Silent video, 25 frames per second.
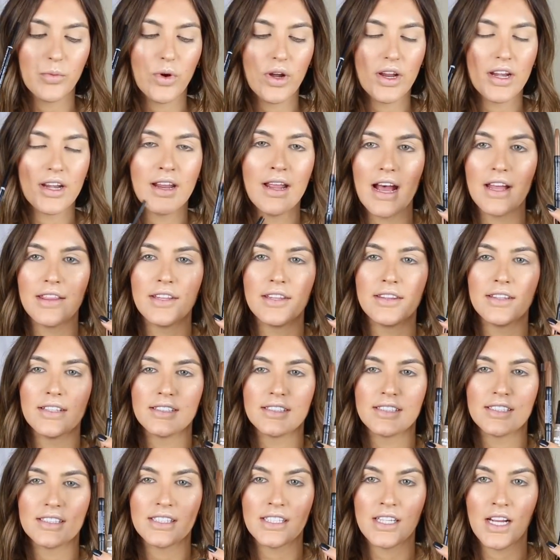one, and then
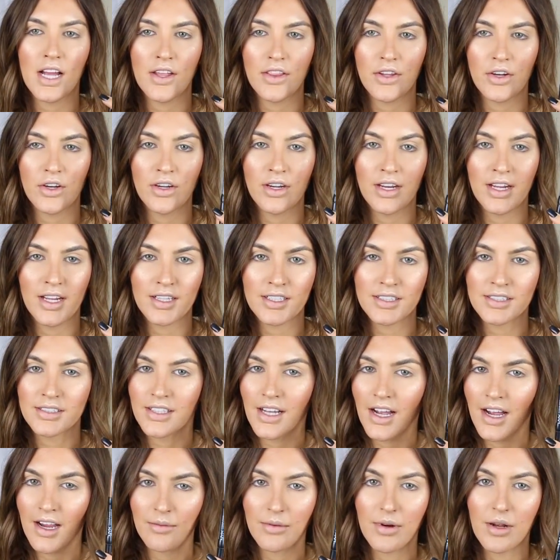this is the other NYX
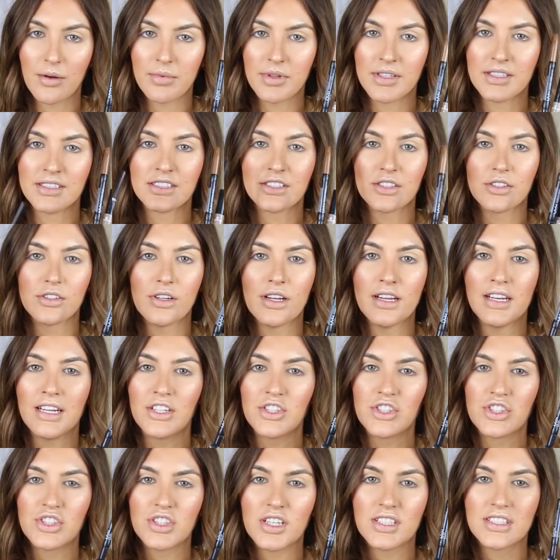eyebrow pencil, and
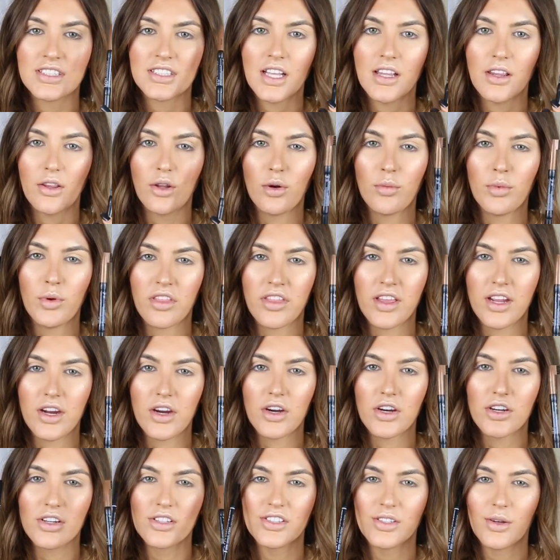it's just a little bit
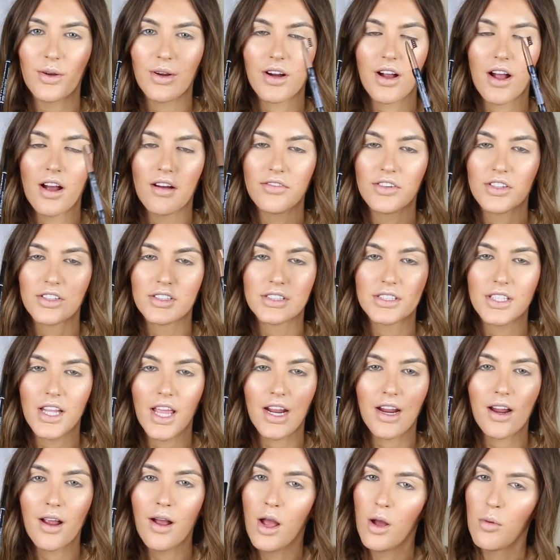thicker, so it covers
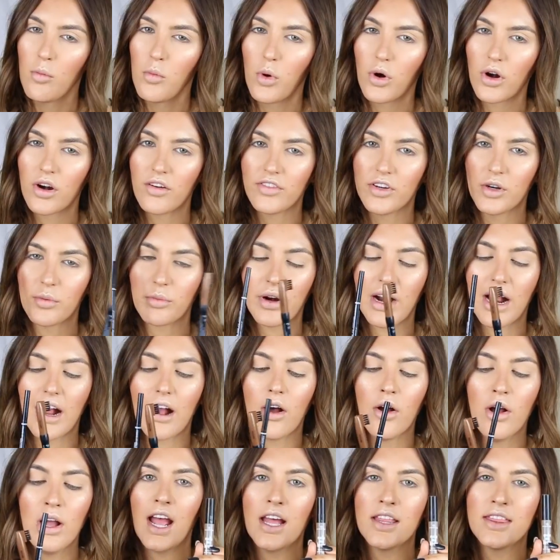like more of your
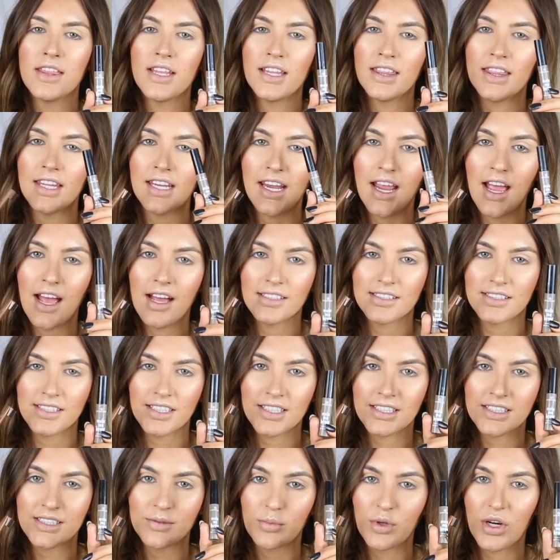brow. And then the
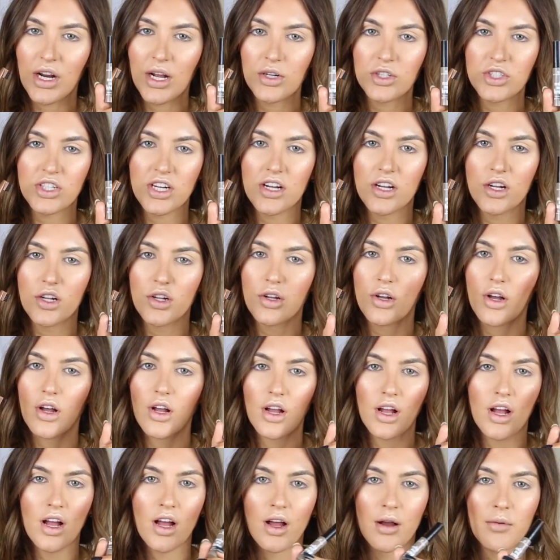Essence Brow
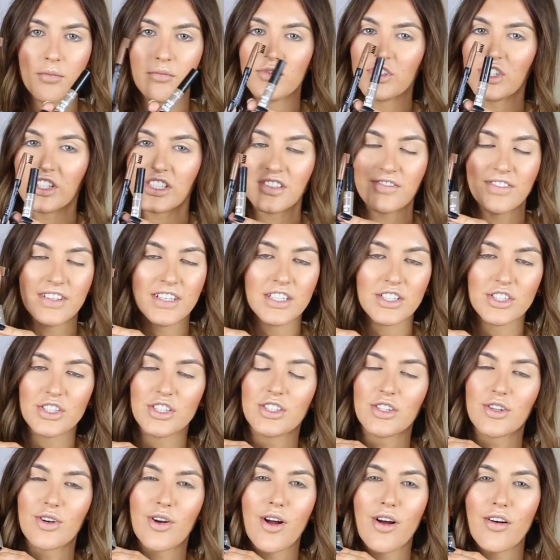Gel just
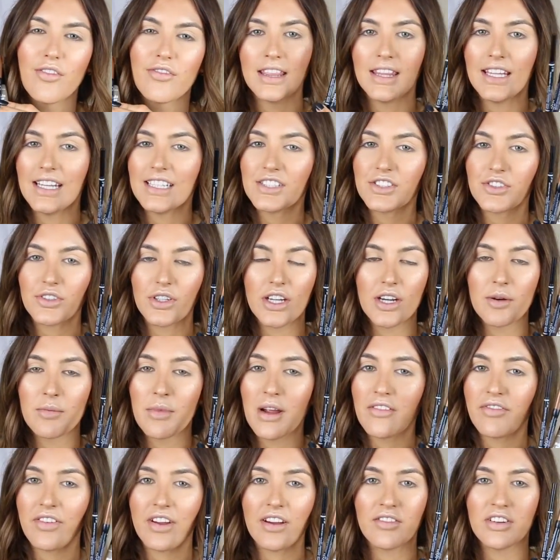finishes it off. These three are
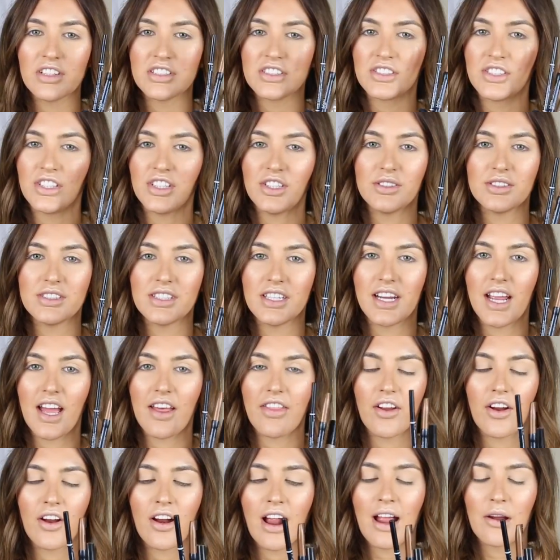my favorites to use
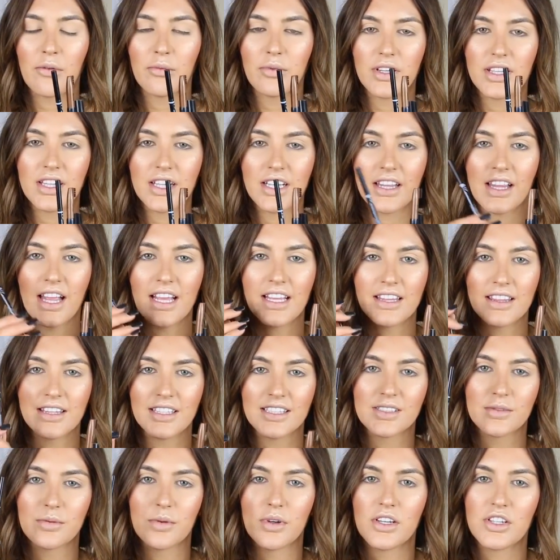together. I really like
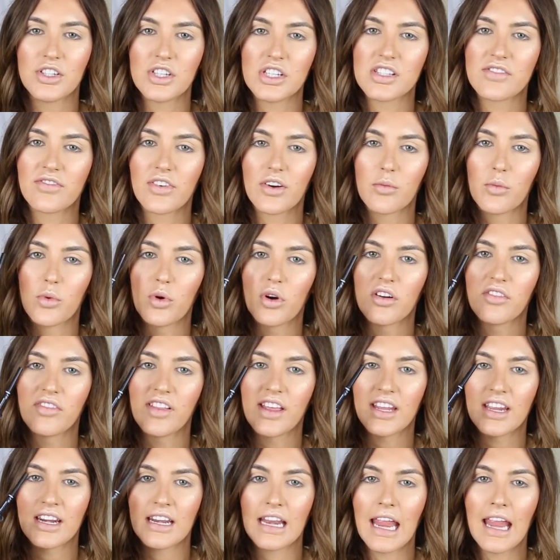this one just for more of
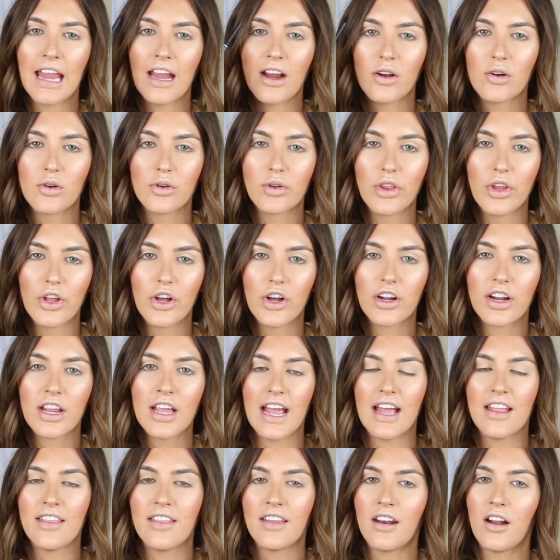like an angled look,
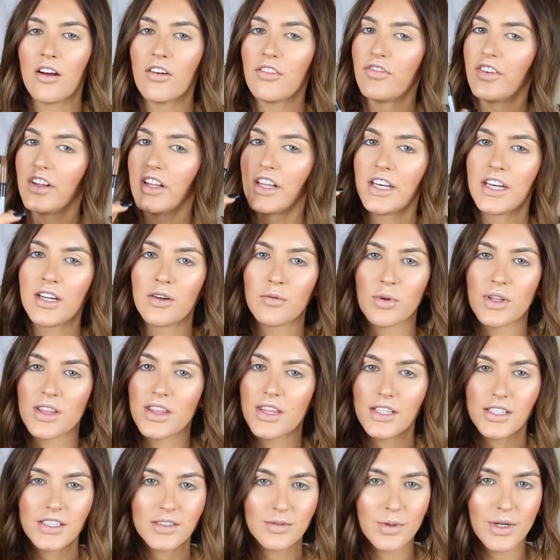and then I'll fill it in with
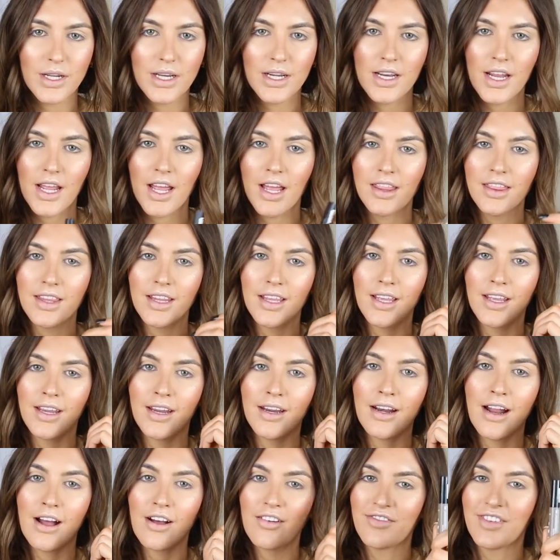this one, and
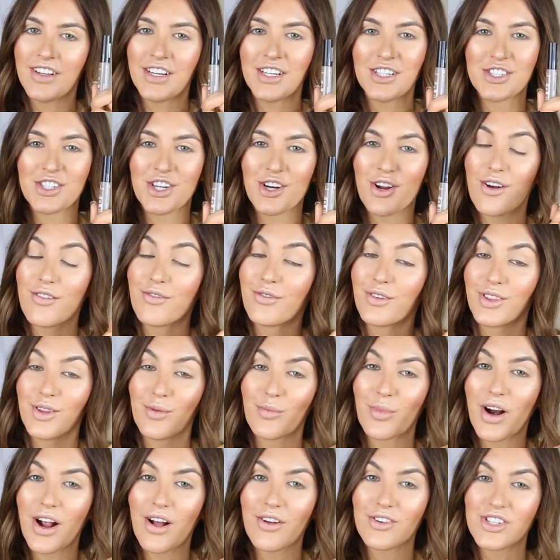then I'll finish it off with the
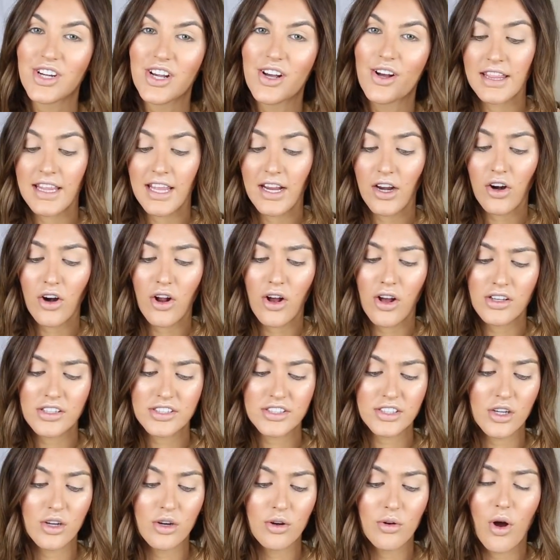Brow Gel. They are
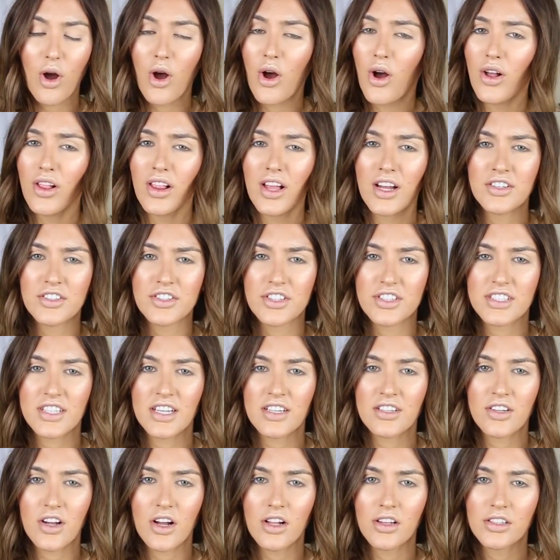also all under
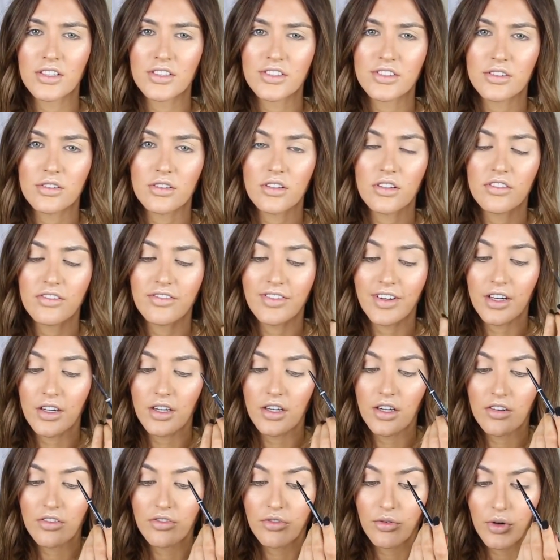$10, so they're
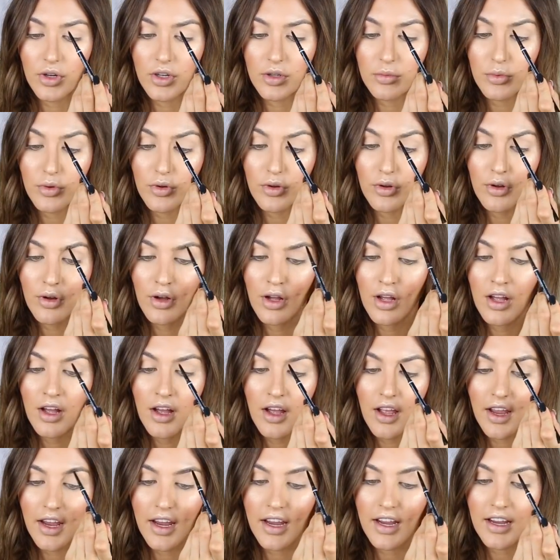very affordable,
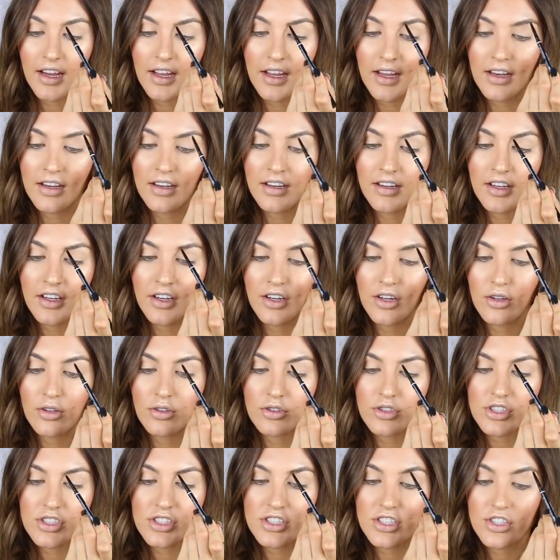and you know,
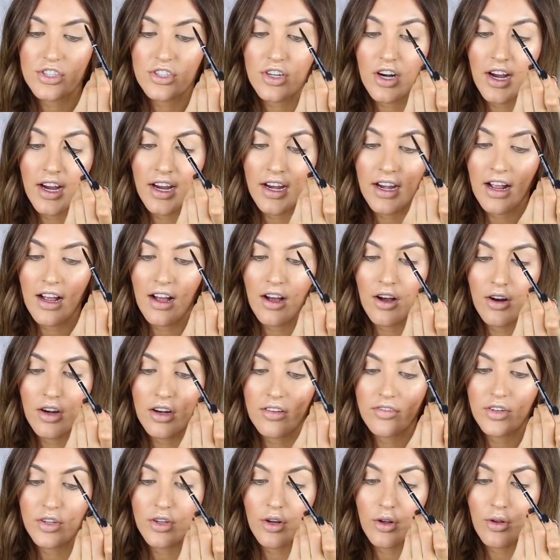just to try it
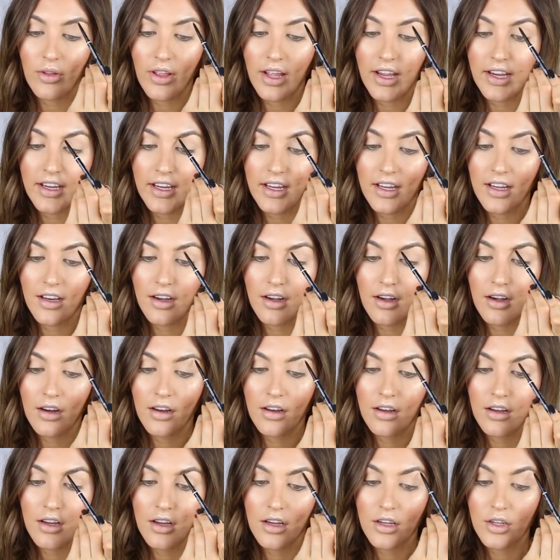out, if you don't like it,
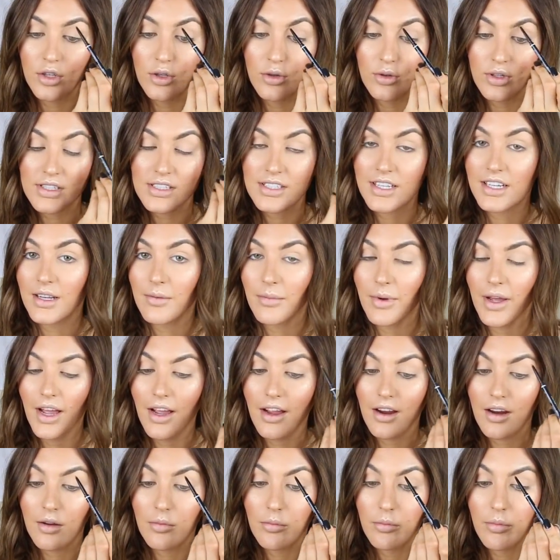you can take it
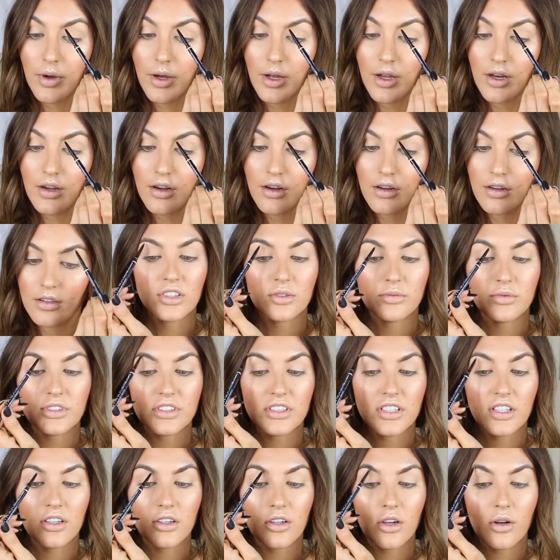back. But I'm
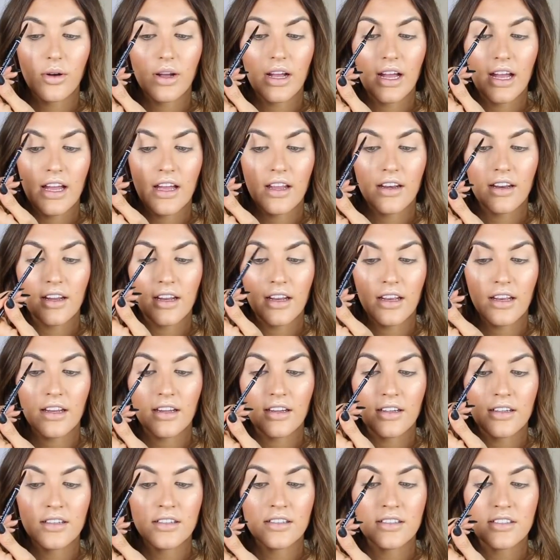just gonna go ahead
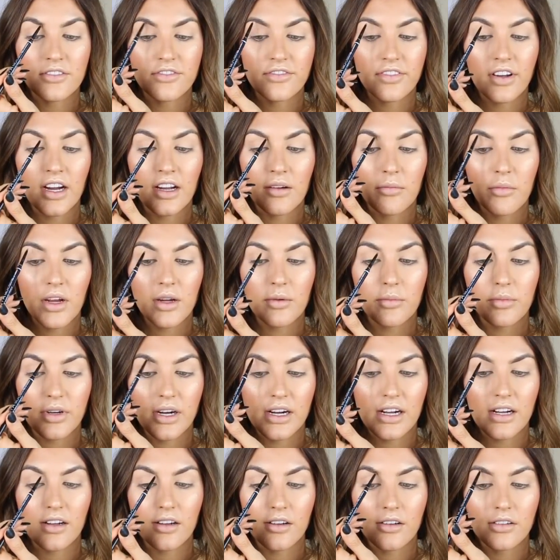and define my
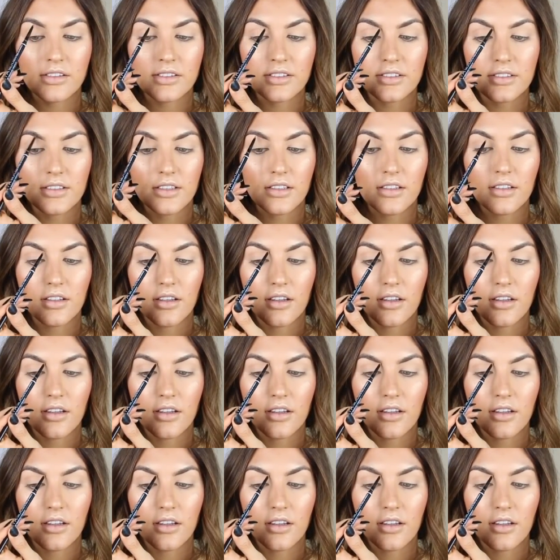brows